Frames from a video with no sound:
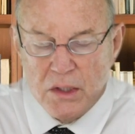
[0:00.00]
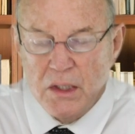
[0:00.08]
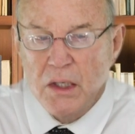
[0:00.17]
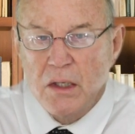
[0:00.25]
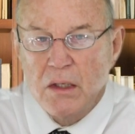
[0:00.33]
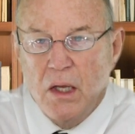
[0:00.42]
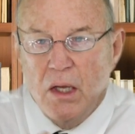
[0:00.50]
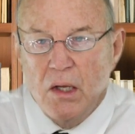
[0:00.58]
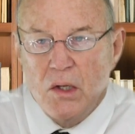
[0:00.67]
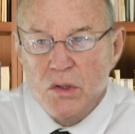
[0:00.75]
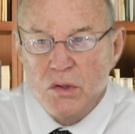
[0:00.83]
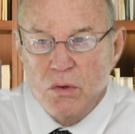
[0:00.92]
Again,
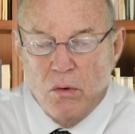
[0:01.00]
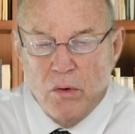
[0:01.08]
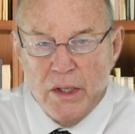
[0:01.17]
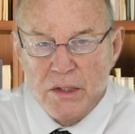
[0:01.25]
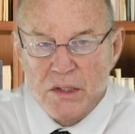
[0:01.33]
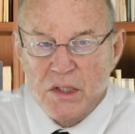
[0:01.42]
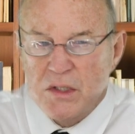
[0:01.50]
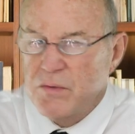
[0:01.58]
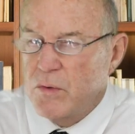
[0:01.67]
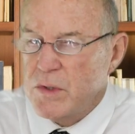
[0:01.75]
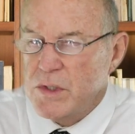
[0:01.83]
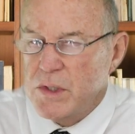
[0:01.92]

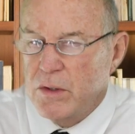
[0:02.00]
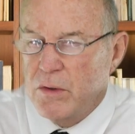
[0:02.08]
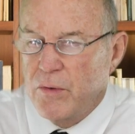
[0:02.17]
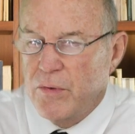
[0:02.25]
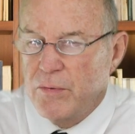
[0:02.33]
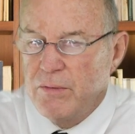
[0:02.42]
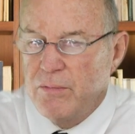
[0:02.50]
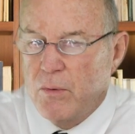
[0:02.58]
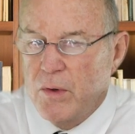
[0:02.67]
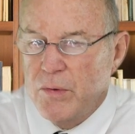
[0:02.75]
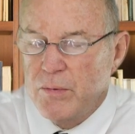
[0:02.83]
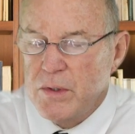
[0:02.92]

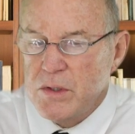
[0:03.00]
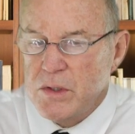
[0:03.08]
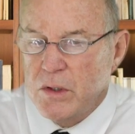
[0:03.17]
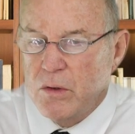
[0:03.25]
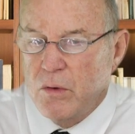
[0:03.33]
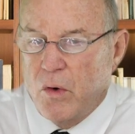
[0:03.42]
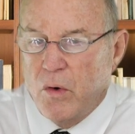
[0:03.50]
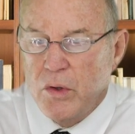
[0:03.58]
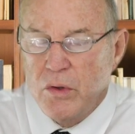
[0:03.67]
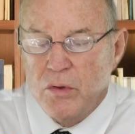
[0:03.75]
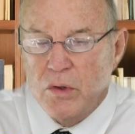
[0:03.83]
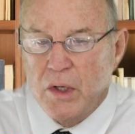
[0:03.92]
208-640-3430, or
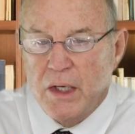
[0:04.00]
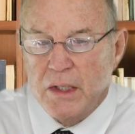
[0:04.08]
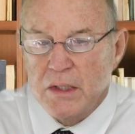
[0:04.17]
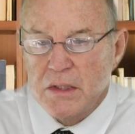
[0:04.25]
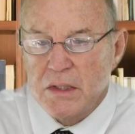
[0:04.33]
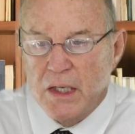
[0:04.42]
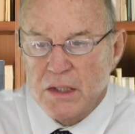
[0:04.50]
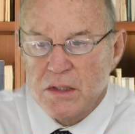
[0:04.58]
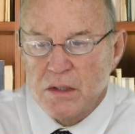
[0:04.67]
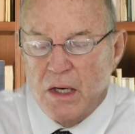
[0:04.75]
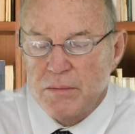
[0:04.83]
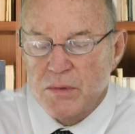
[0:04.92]
you can
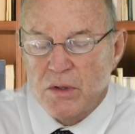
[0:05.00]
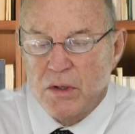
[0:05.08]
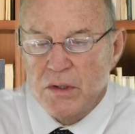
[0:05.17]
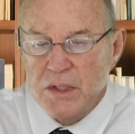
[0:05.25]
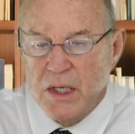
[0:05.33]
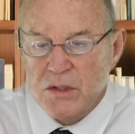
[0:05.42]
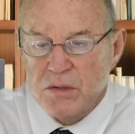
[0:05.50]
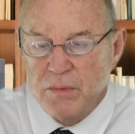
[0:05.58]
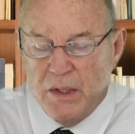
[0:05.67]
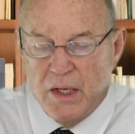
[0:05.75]
text me